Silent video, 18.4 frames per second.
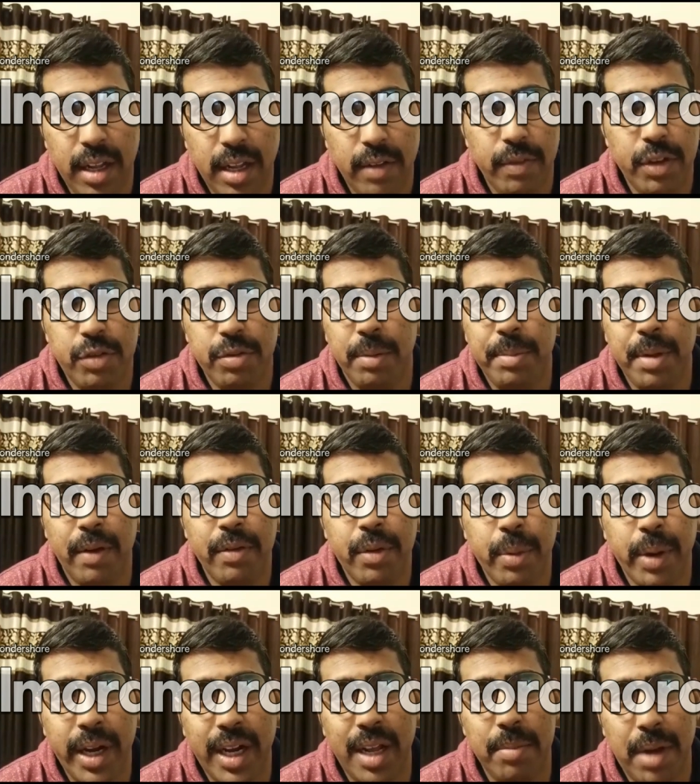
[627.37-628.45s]
which will be of
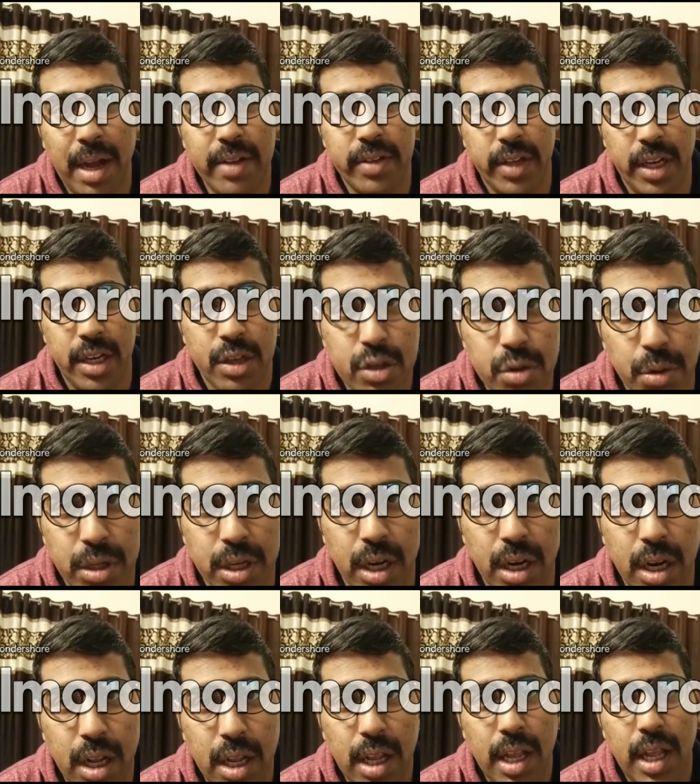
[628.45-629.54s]
20 marks in total
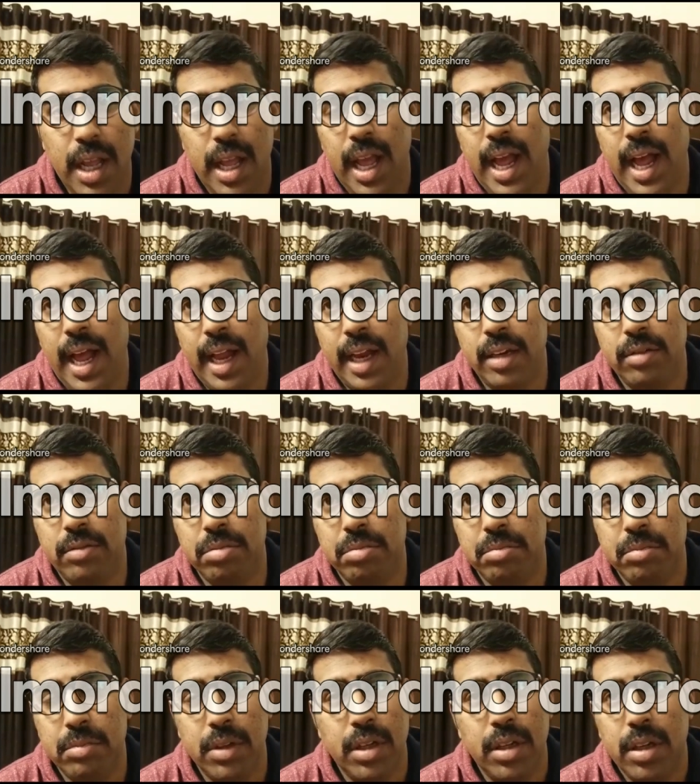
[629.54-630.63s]
and
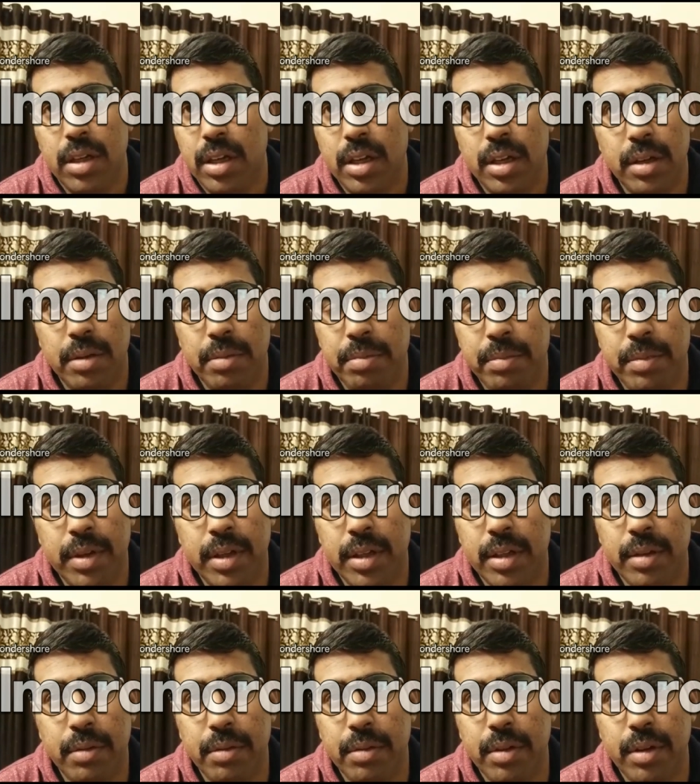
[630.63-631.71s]
um,
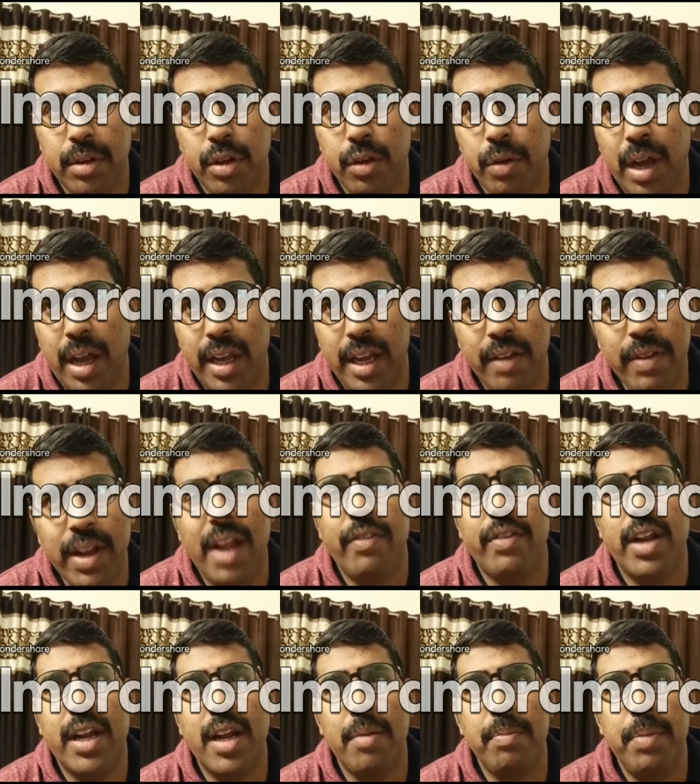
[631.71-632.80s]
you even
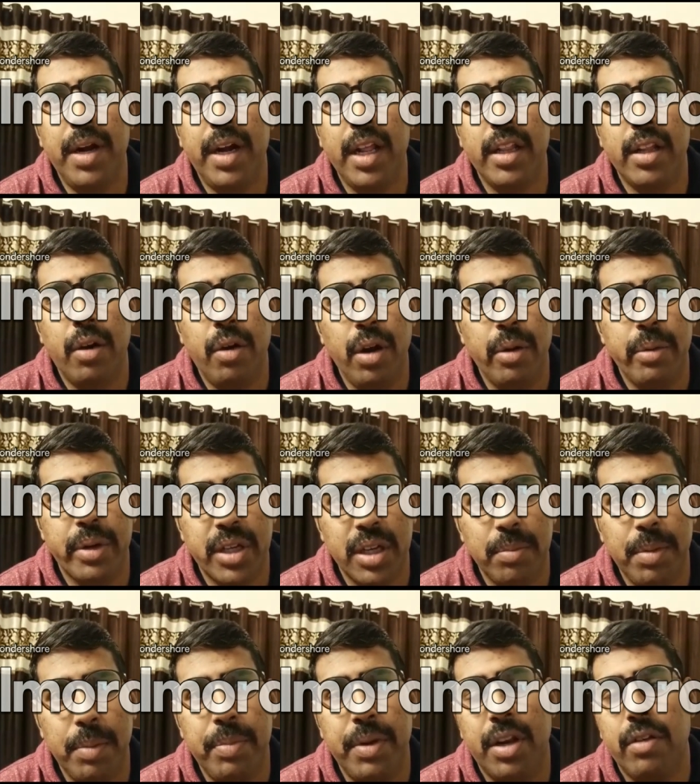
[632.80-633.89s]
after completing the whole question
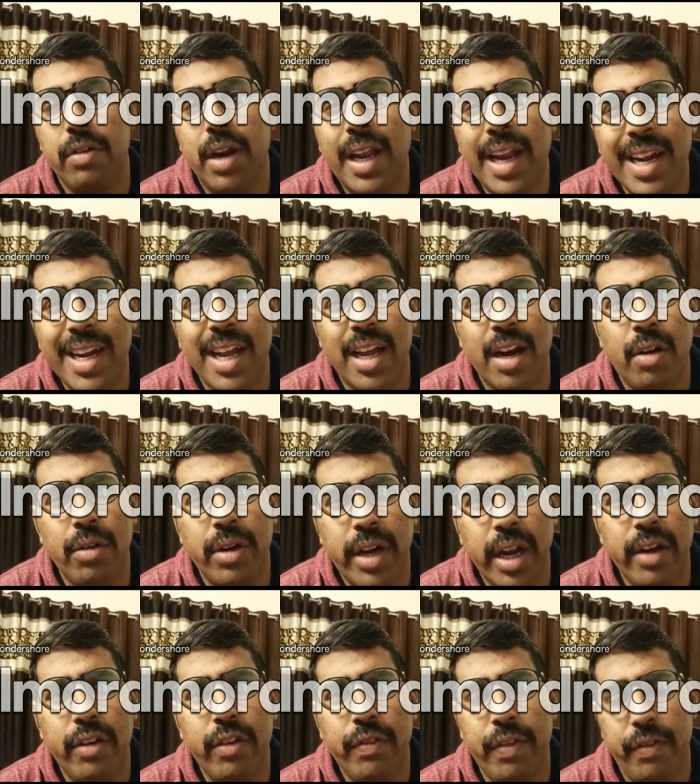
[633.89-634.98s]
paper you will get around 10
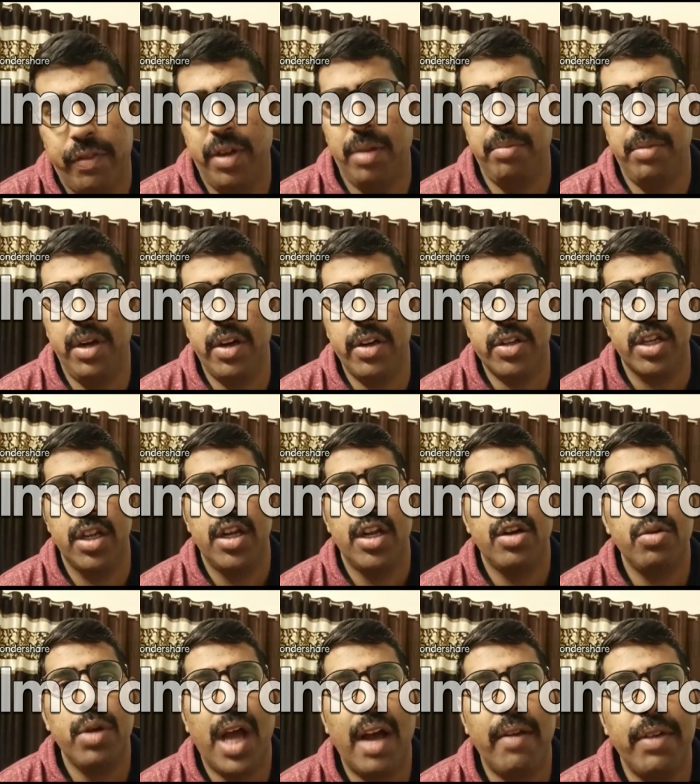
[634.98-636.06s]
to 15 minutes
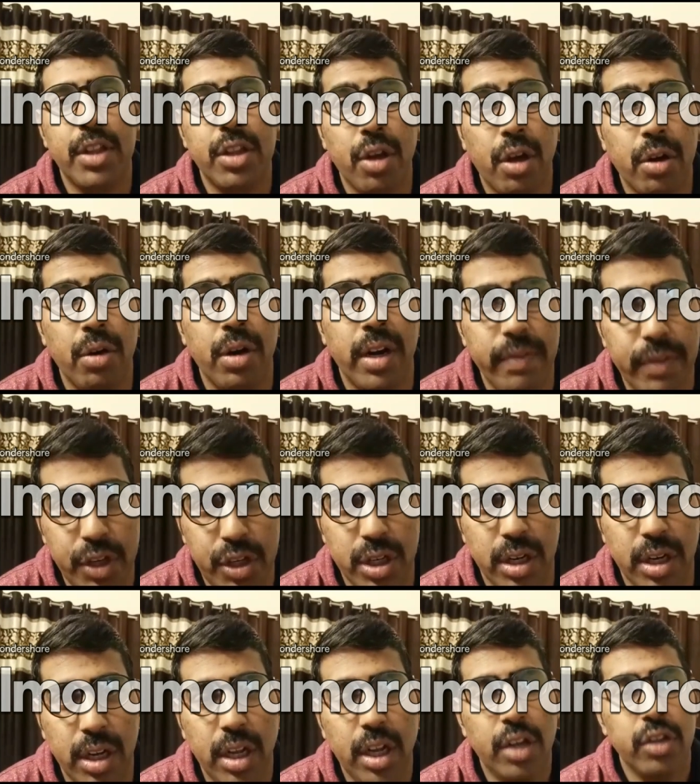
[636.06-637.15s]
to have a thorough revision
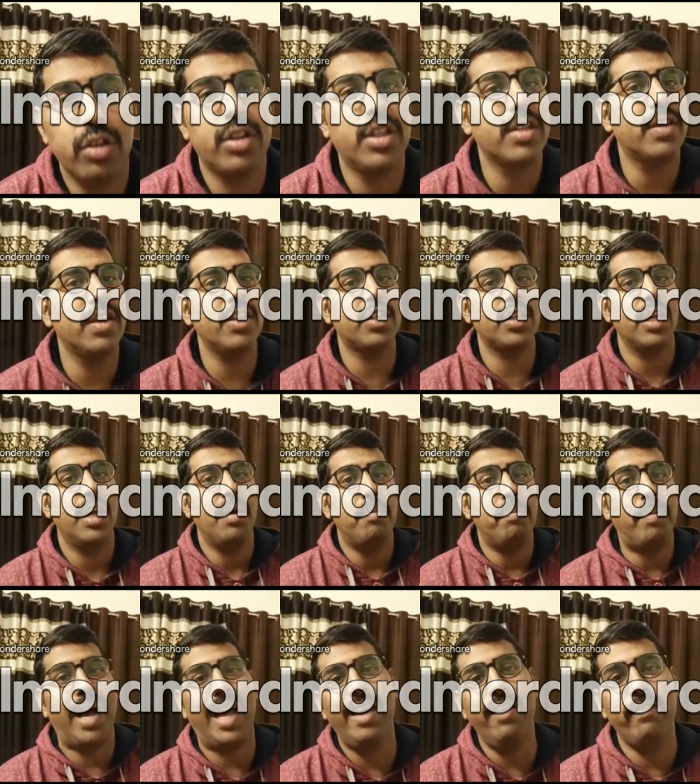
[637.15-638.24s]
so this is
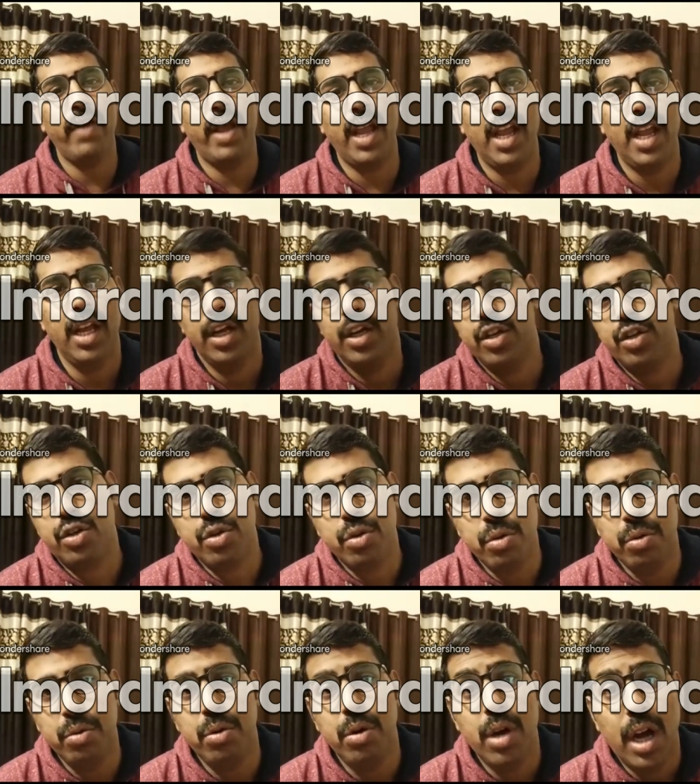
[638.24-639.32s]
my way to
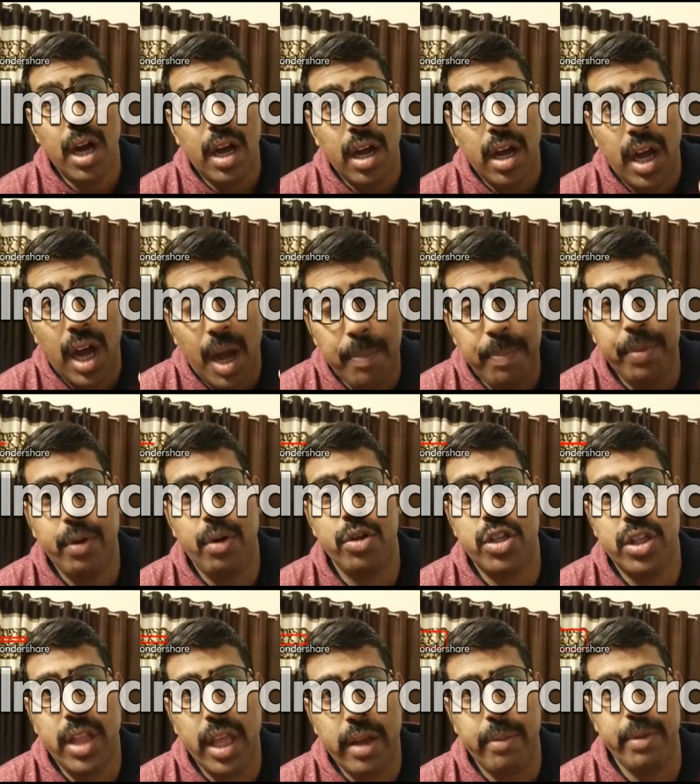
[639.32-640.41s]
approach
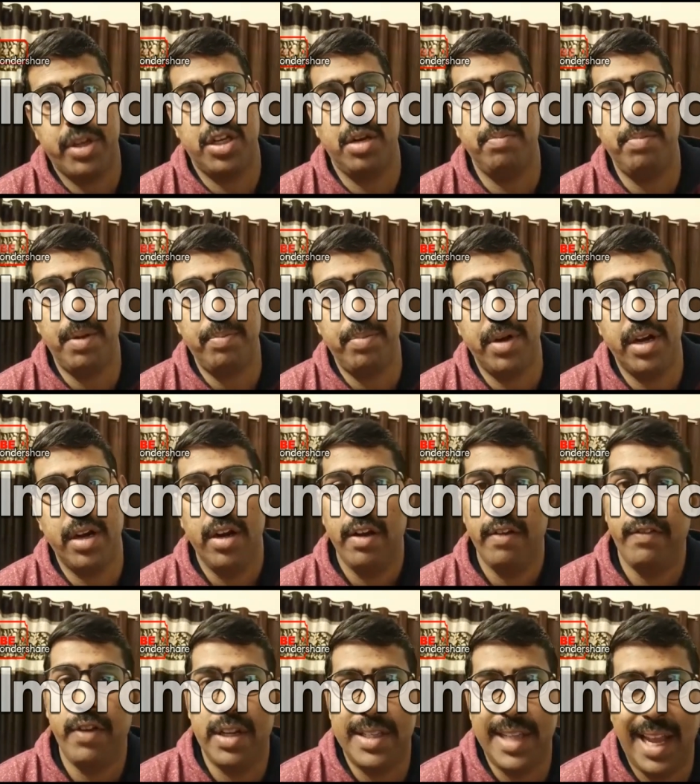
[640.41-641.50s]
the question paper
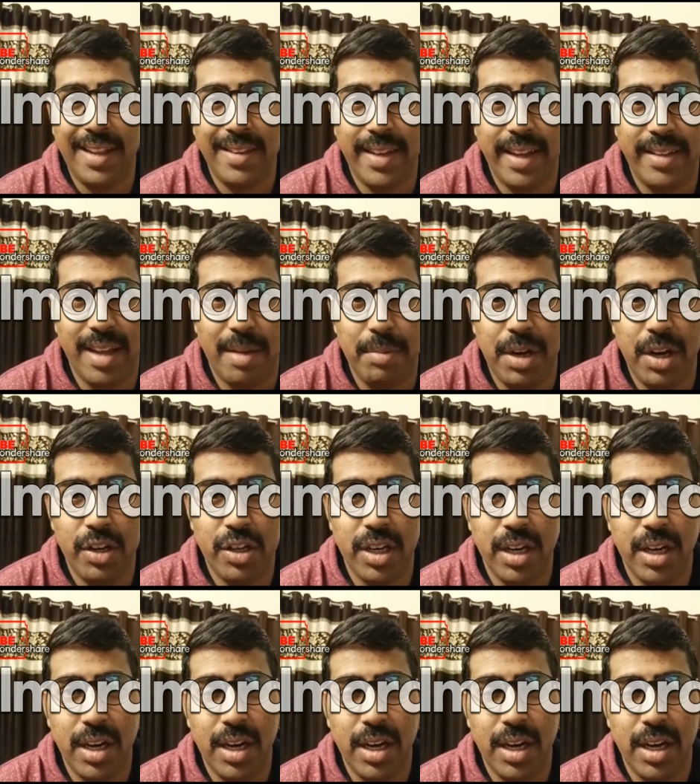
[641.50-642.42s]
for science examination